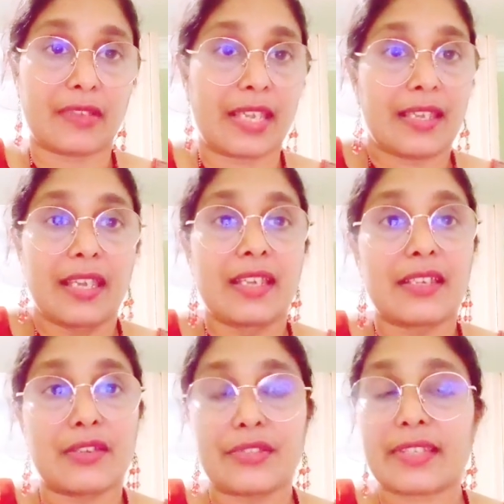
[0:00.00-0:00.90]
Okay,
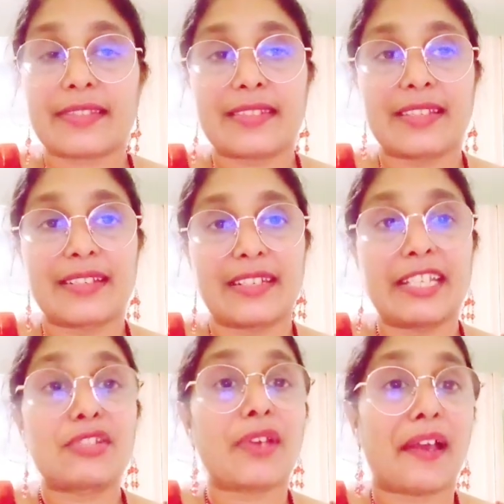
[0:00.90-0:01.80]
you just
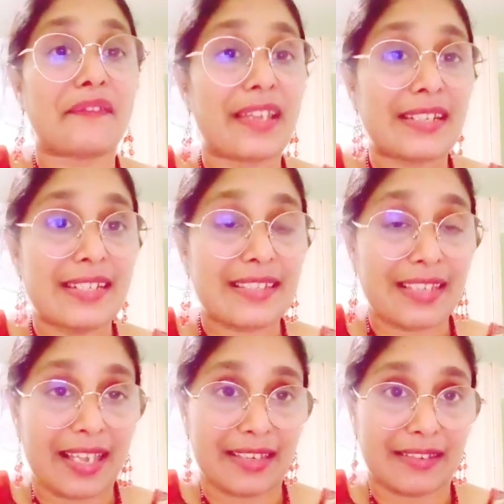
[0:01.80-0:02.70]
need to have that
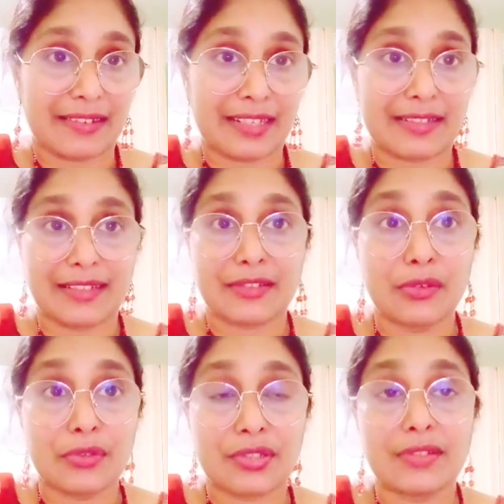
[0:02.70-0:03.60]
desire that the
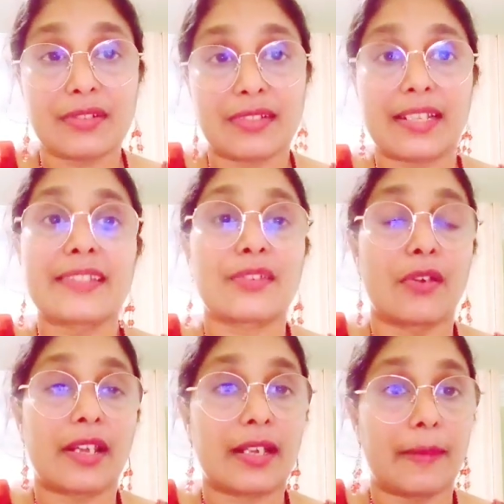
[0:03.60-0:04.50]
solution is
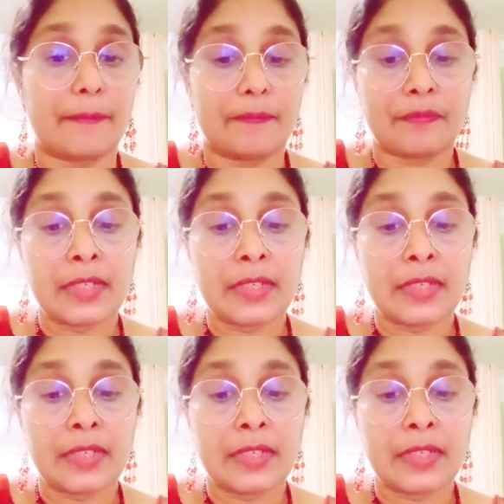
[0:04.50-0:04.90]
gonna come.